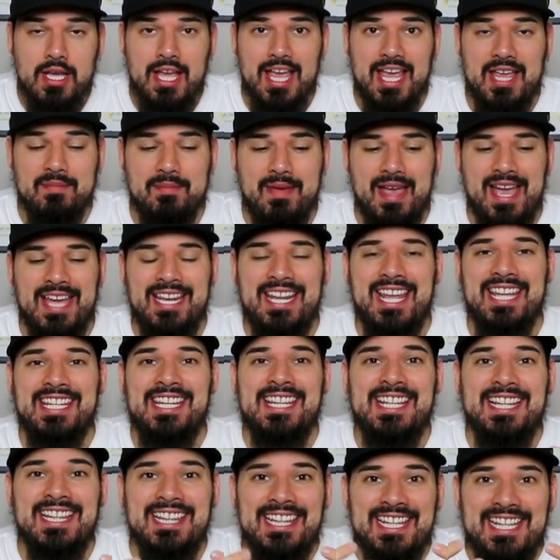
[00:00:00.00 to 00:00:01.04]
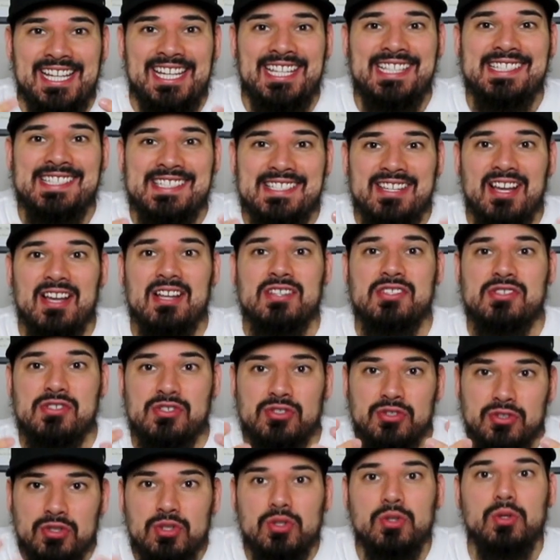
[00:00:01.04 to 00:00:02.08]
amen, and it leads
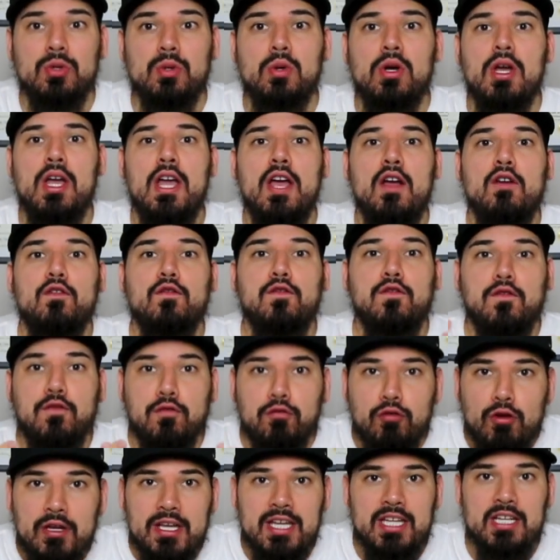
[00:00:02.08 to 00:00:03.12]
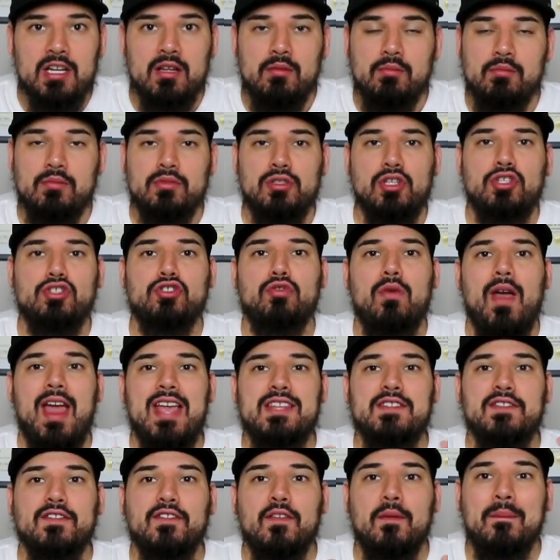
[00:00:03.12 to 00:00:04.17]
us to freedom, to
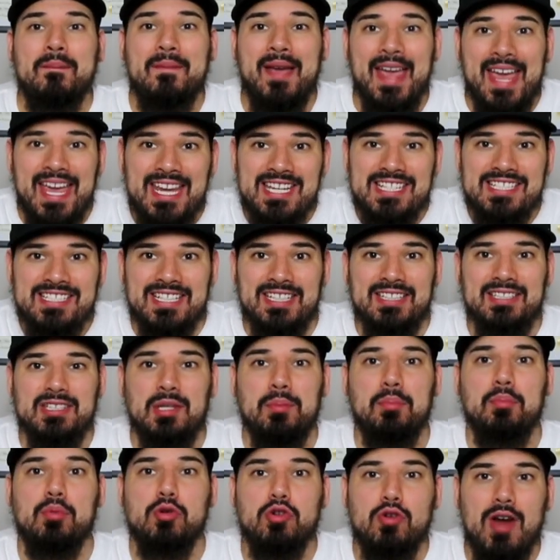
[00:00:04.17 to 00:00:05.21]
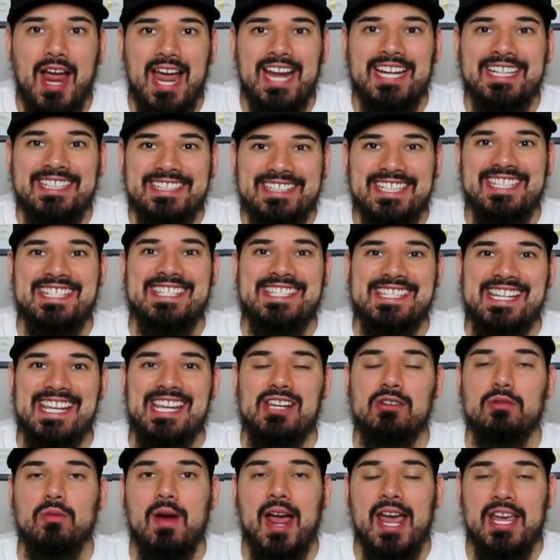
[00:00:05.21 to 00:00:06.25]
transformation, to
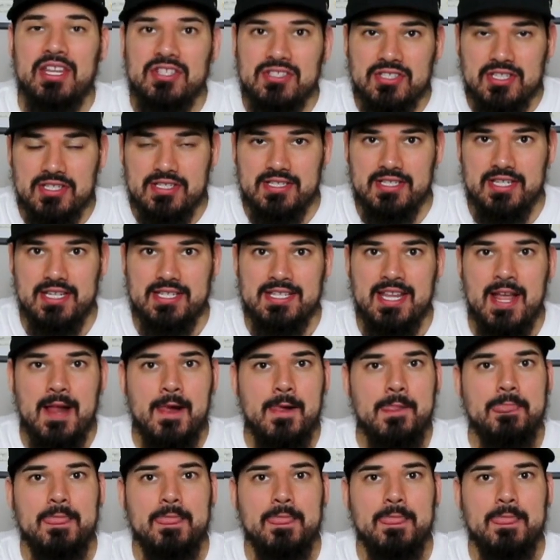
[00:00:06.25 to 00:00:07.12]
practicing righteousness.